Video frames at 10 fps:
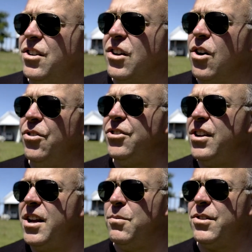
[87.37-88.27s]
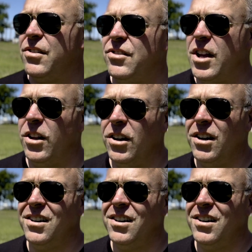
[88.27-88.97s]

can negotiate with the seller,